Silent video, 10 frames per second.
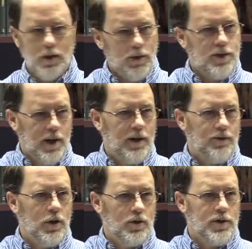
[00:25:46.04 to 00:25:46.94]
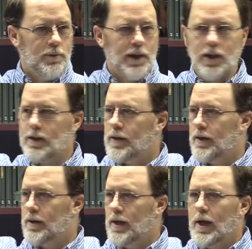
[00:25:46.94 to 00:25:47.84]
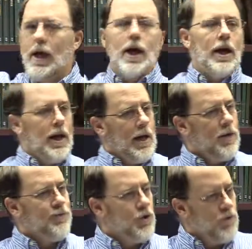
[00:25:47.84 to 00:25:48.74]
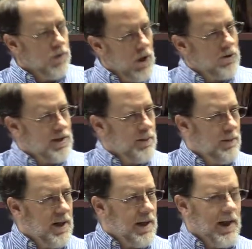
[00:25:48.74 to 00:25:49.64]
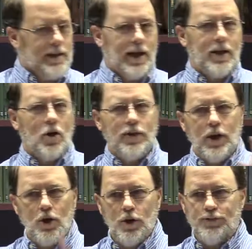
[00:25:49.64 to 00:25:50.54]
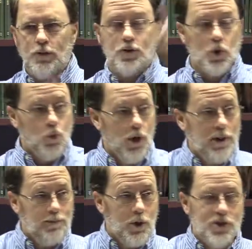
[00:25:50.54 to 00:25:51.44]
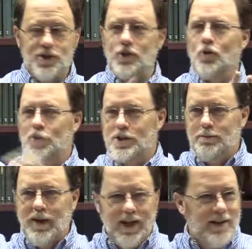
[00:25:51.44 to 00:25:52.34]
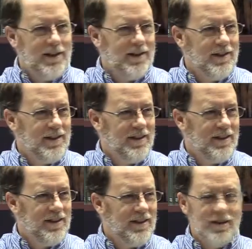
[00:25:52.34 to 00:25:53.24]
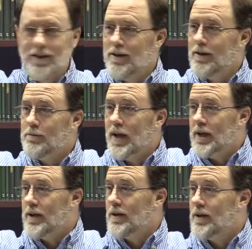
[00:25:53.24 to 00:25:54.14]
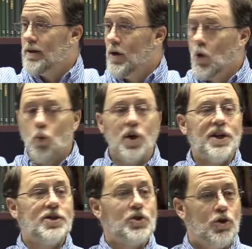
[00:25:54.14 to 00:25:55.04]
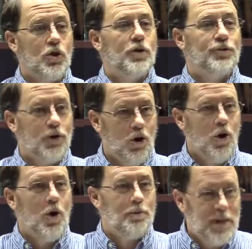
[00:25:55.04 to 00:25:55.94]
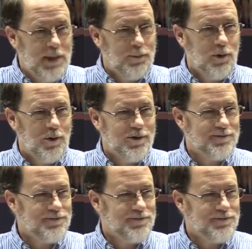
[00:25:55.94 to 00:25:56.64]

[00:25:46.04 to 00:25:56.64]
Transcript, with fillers: Raise your hand if you know somebody like that. If you know somebody like that, are they hurtful to one person or to many? Many. What is good for all people?